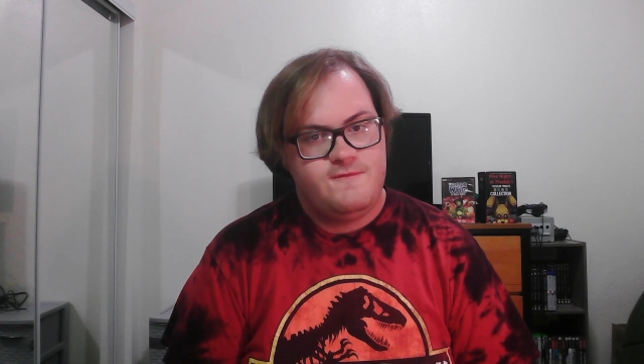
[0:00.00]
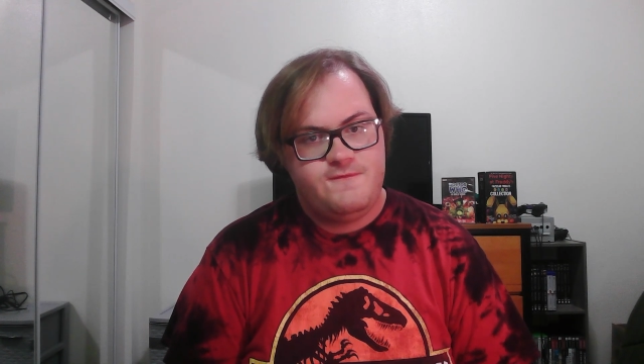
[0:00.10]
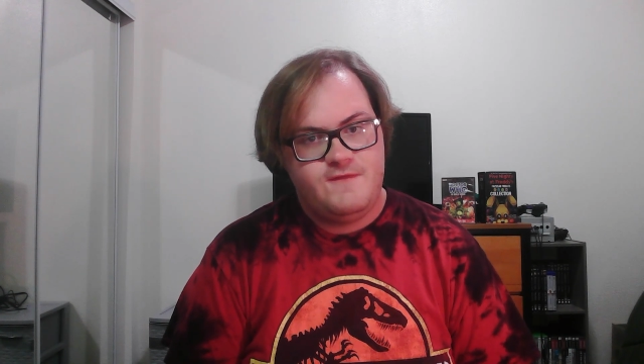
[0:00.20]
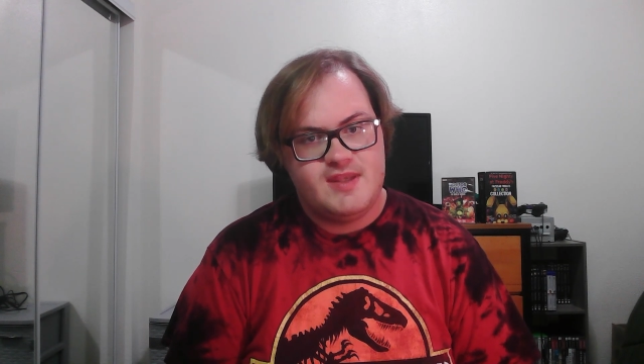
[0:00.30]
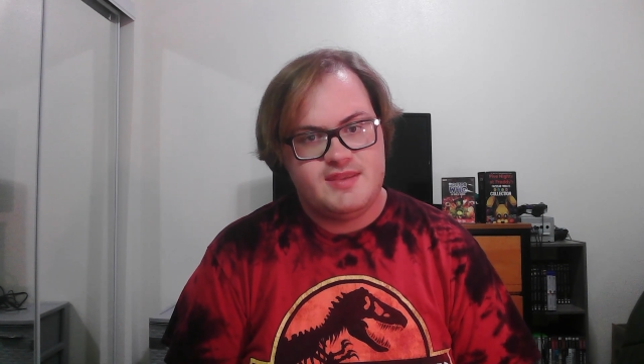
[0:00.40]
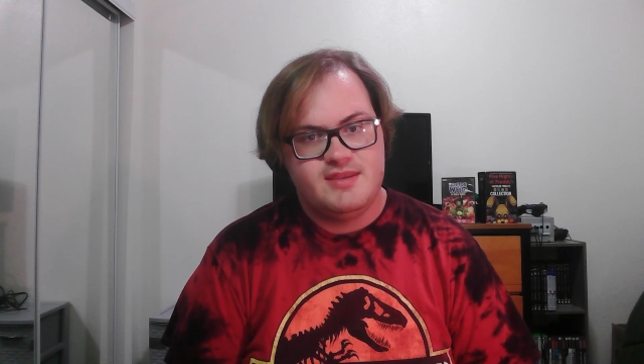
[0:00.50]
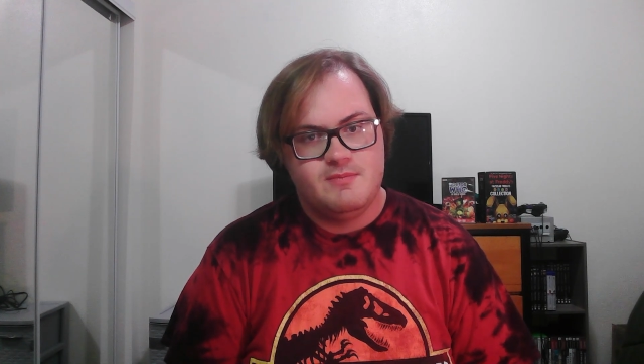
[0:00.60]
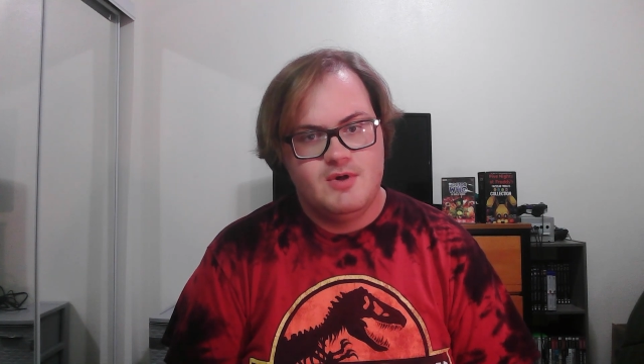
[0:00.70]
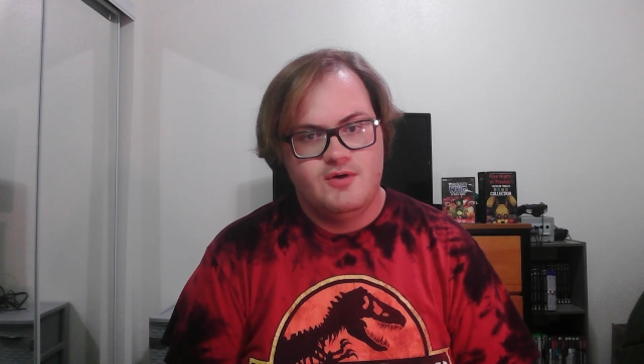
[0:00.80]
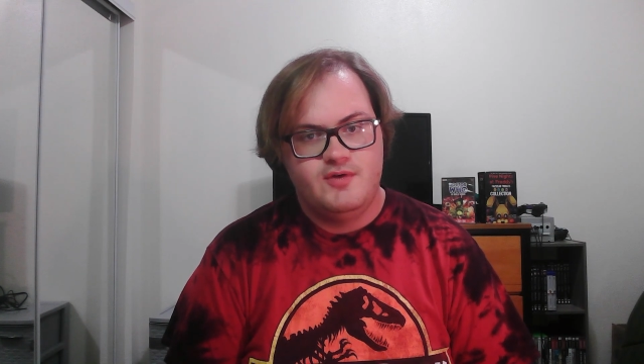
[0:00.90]
fit the
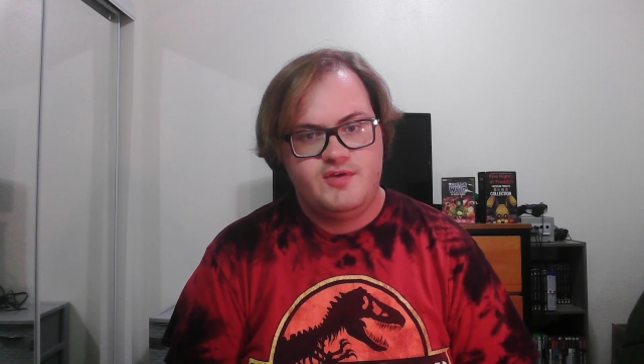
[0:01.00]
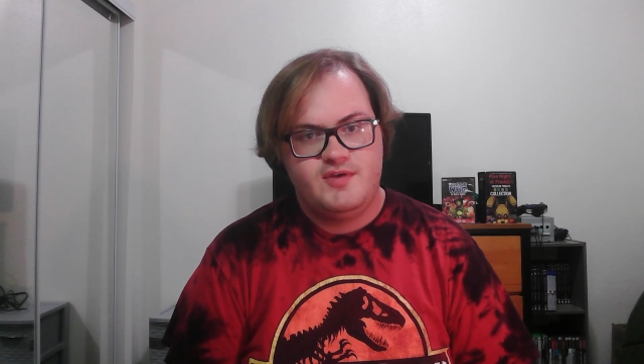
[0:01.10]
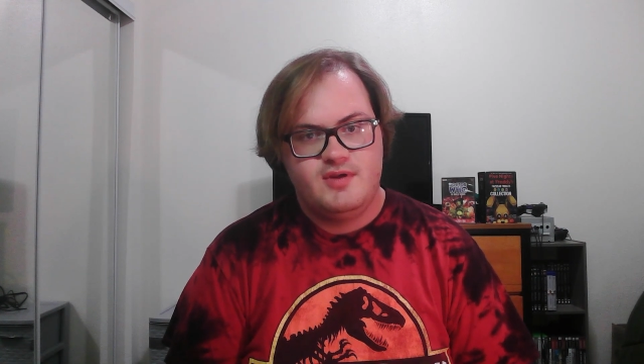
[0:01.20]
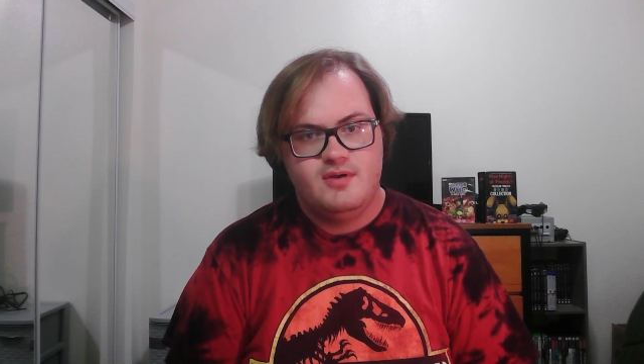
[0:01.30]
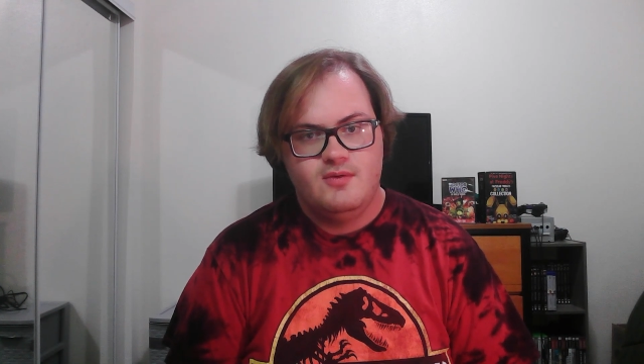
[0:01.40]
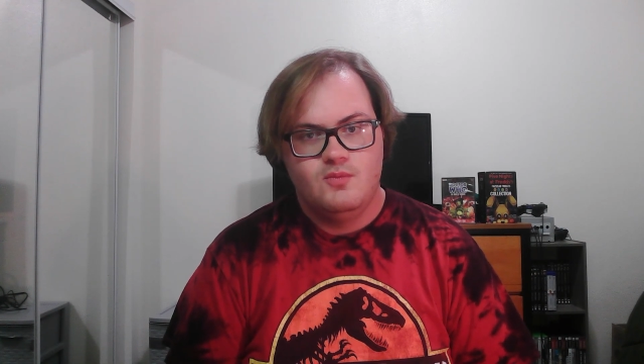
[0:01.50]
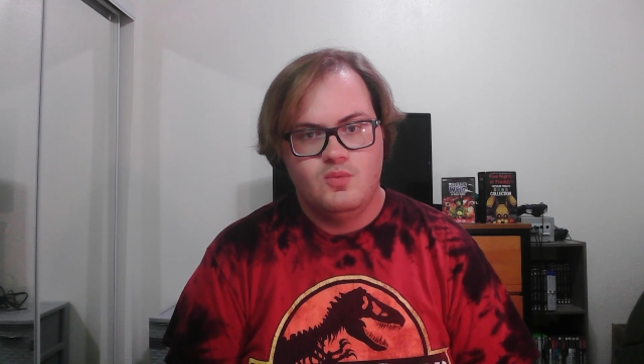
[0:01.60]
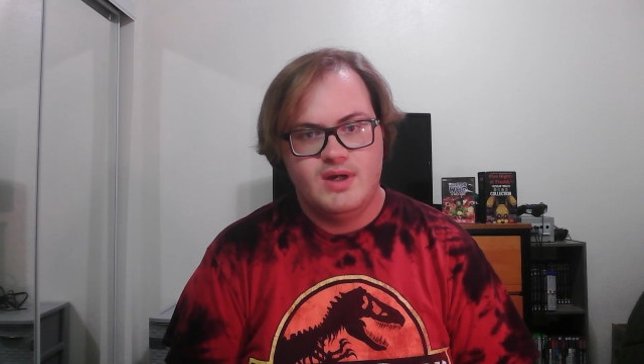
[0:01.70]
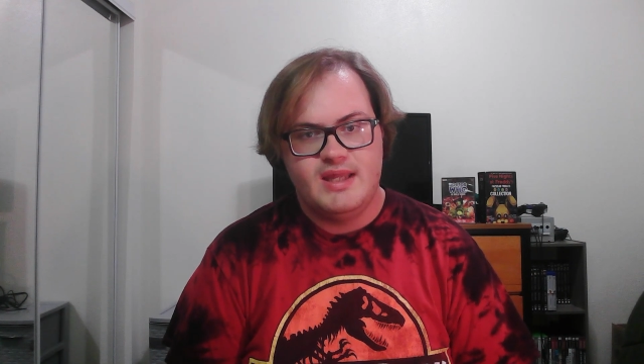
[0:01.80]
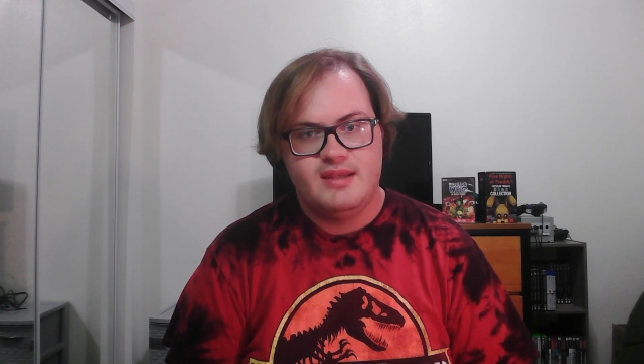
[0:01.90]
most
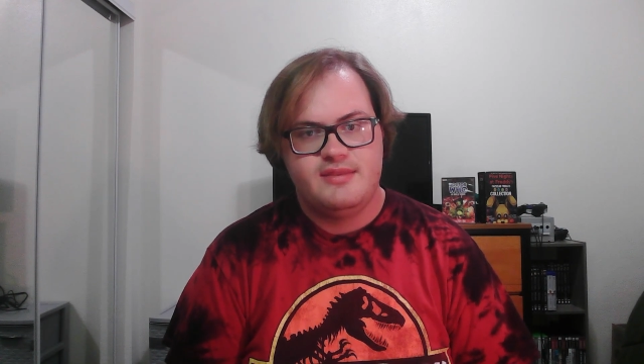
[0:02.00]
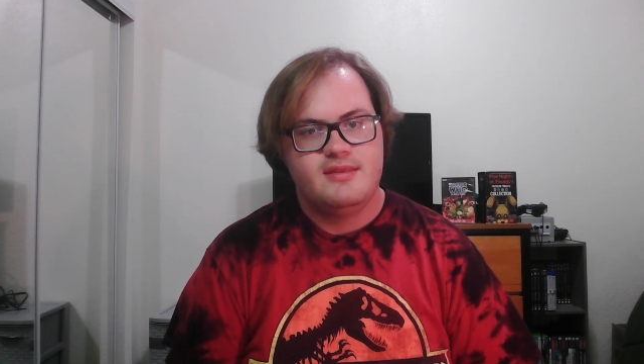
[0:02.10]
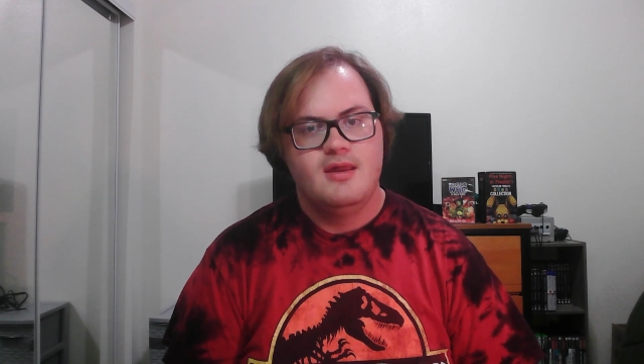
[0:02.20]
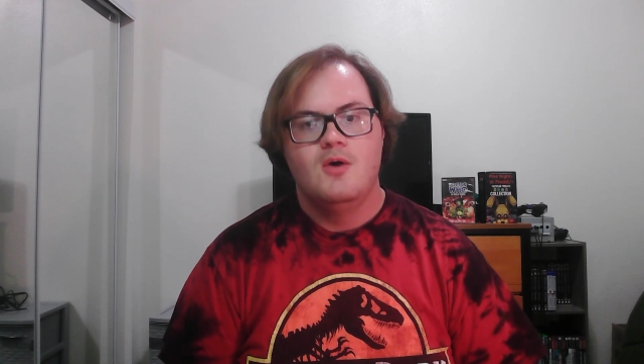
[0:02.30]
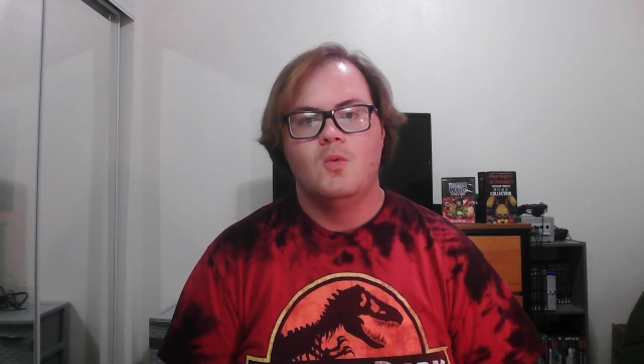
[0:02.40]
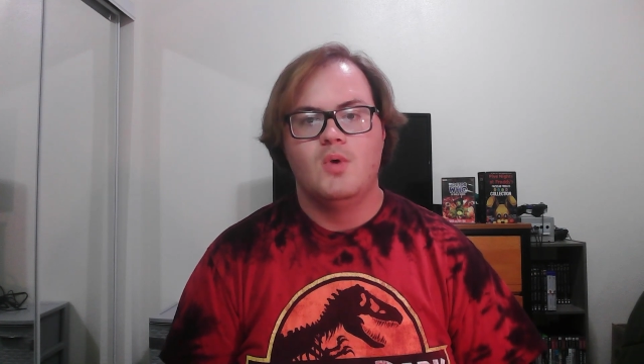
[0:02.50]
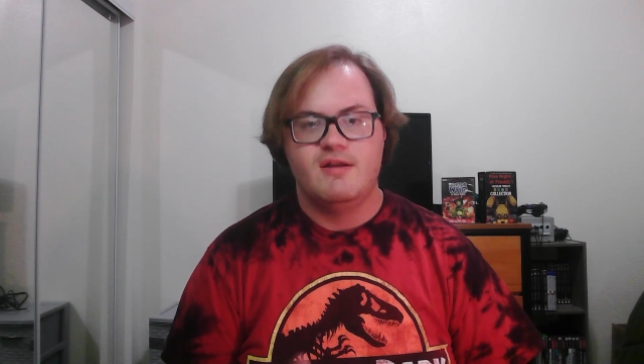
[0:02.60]
with what